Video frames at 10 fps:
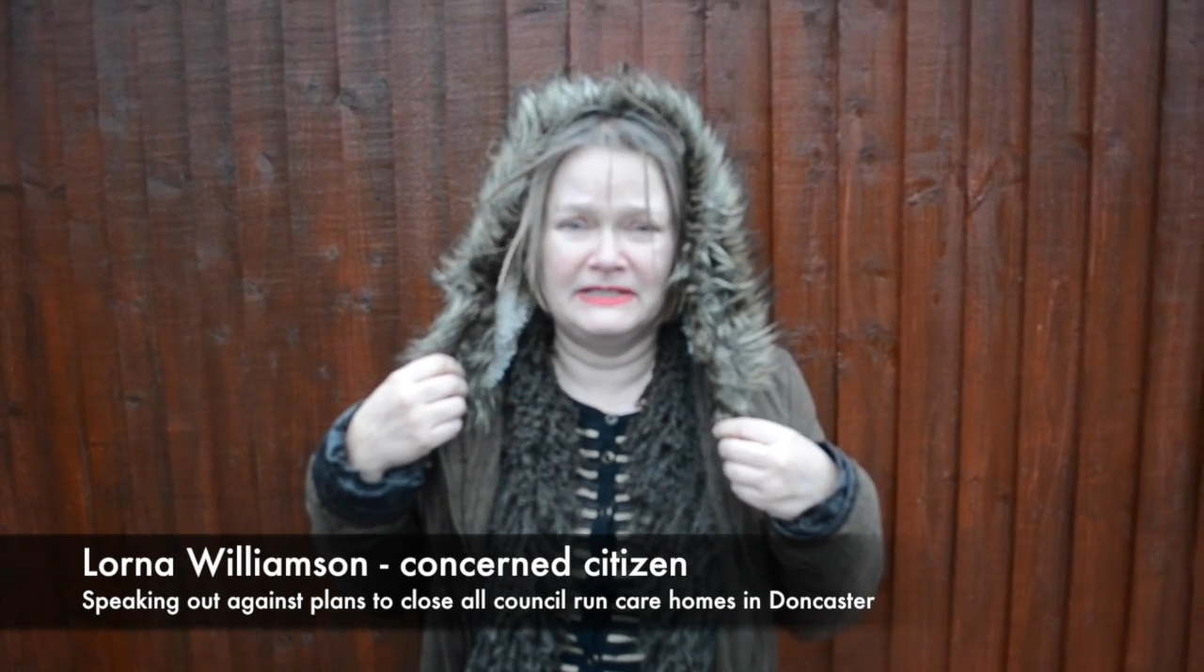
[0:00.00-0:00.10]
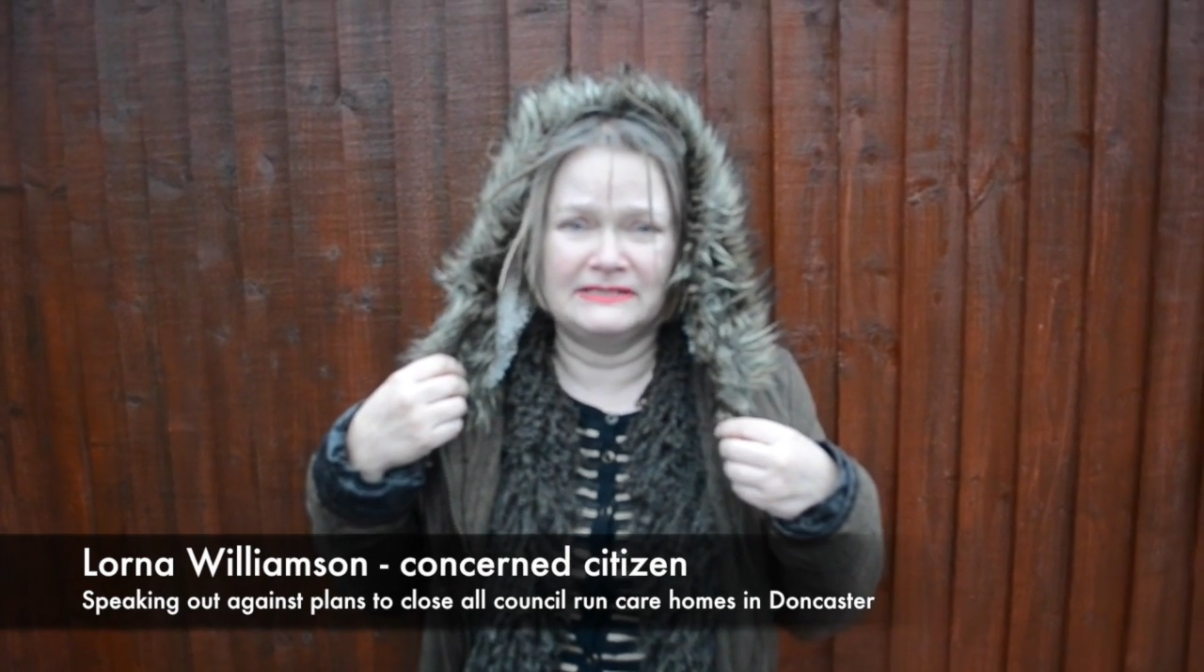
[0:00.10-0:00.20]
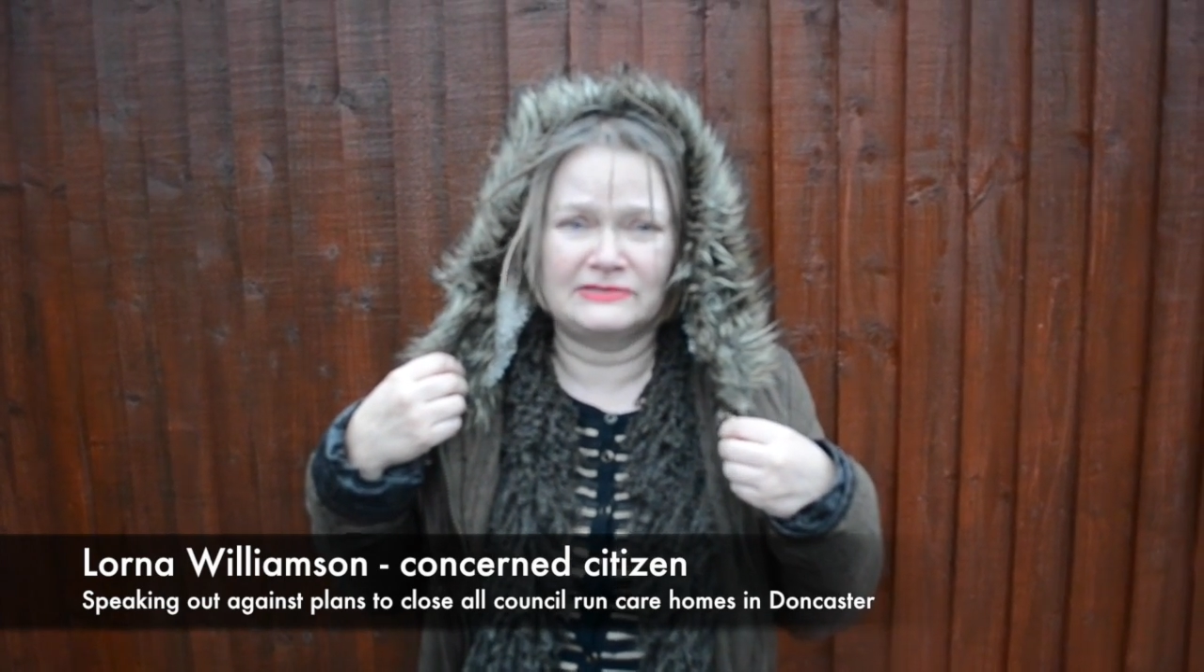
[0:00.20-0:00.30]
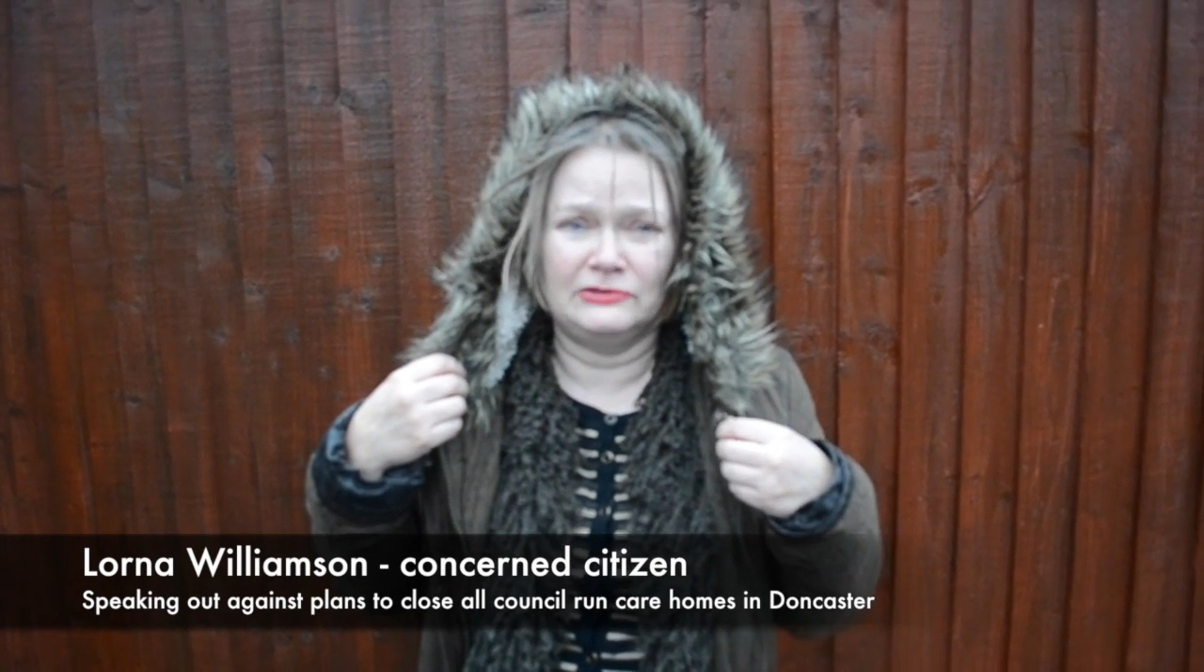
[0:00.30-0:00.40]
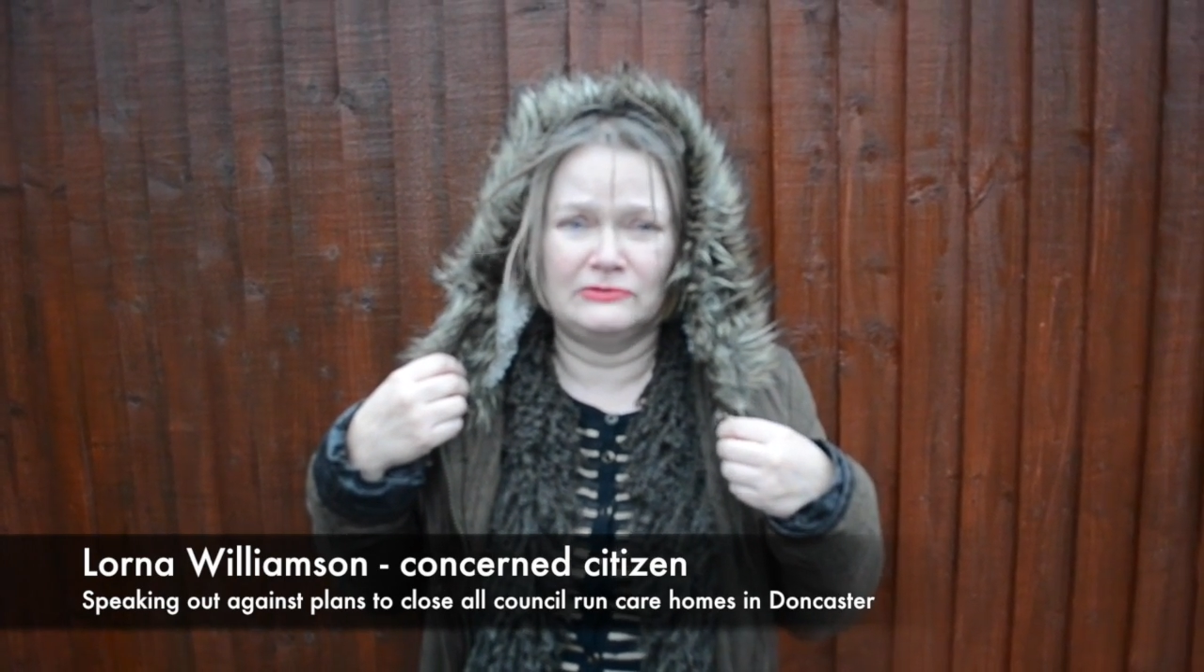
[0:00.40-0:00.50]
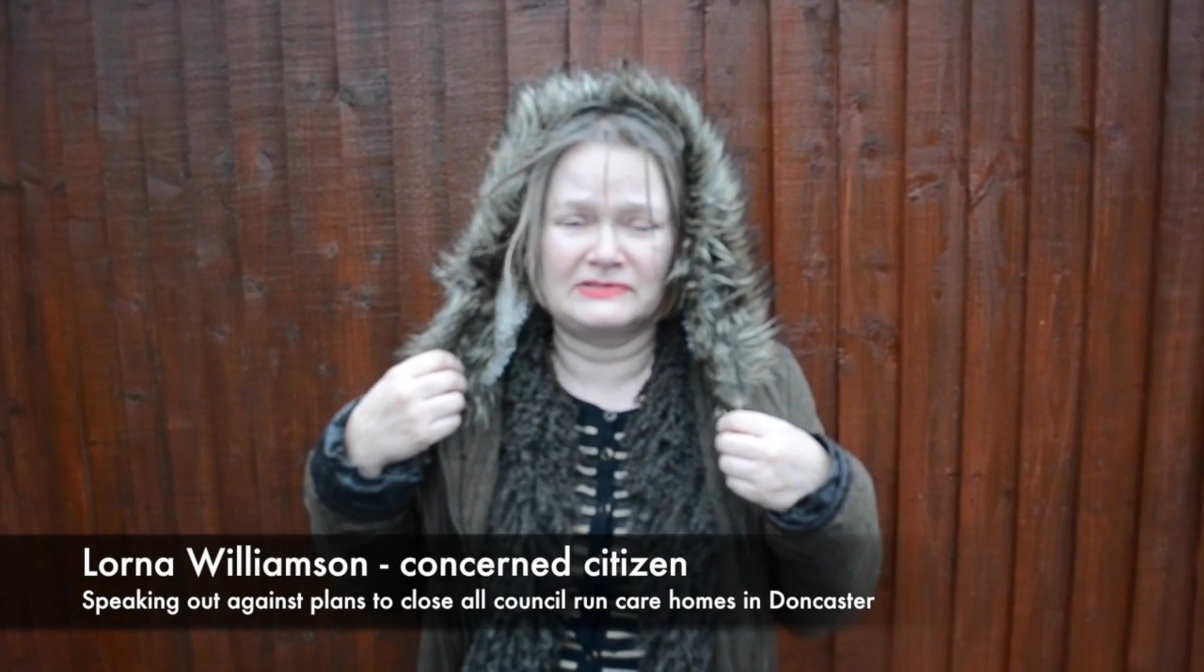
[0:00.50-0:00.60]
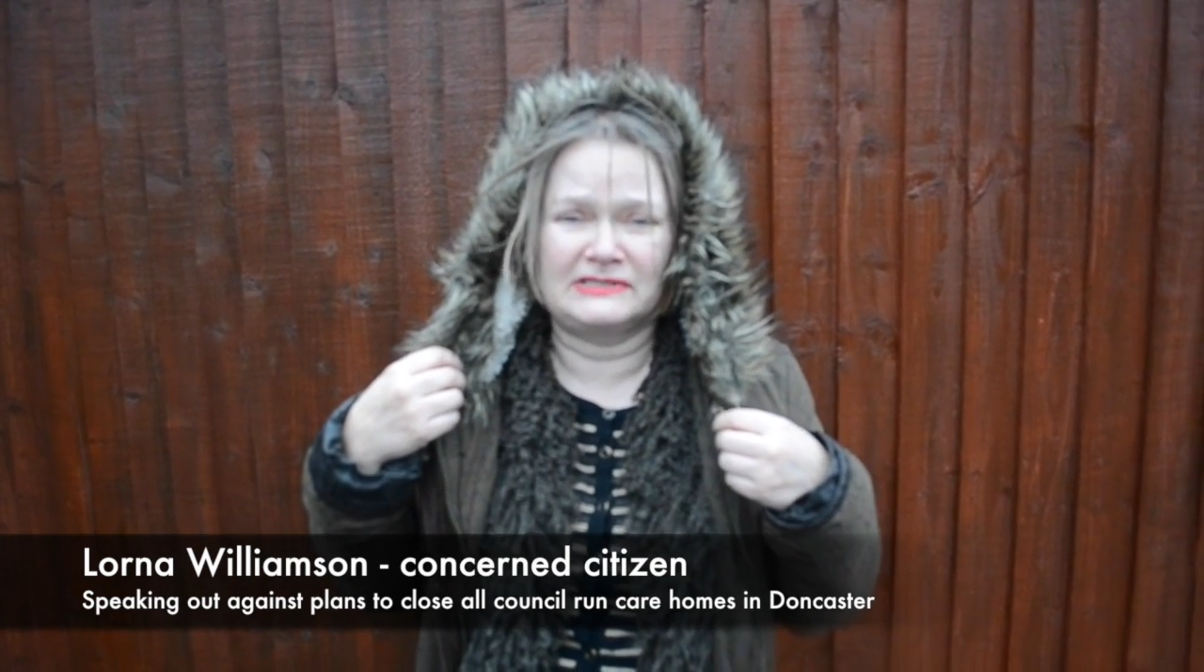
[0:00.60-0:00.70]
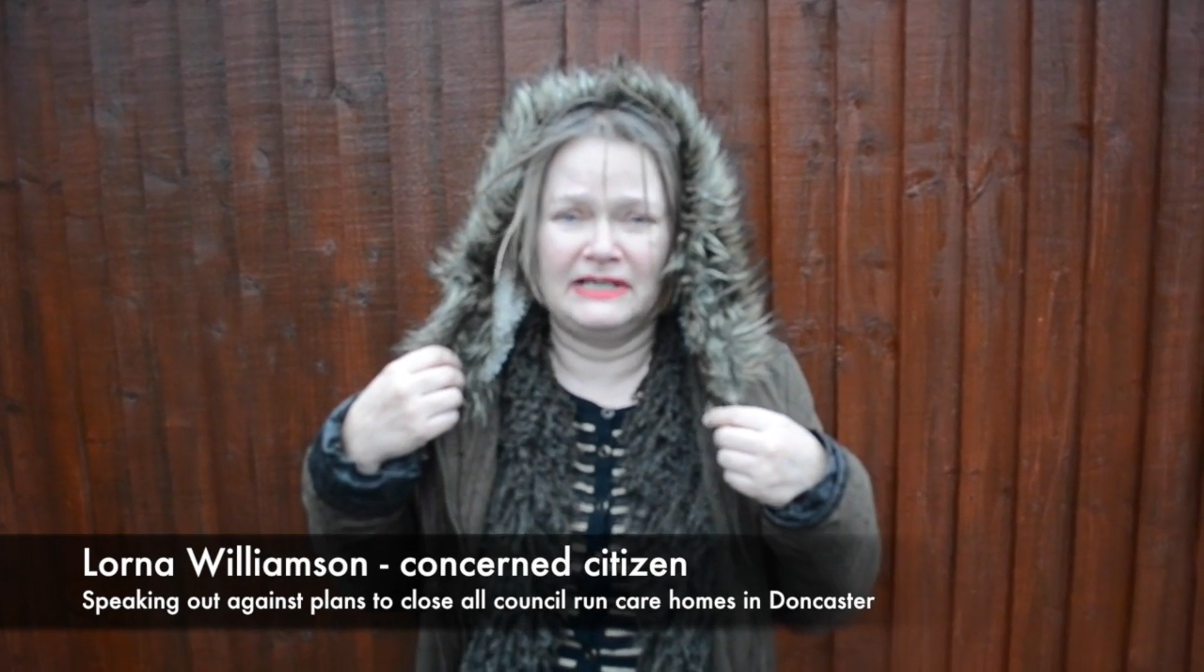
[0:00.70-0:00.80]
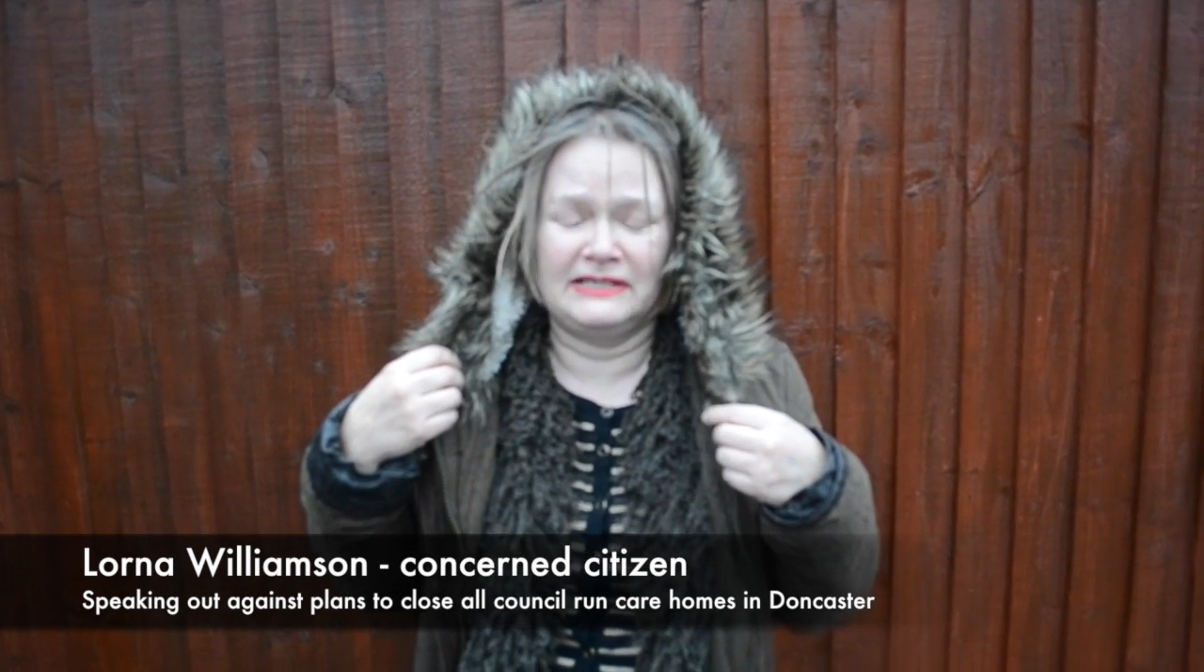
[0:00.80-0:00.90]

these cuts.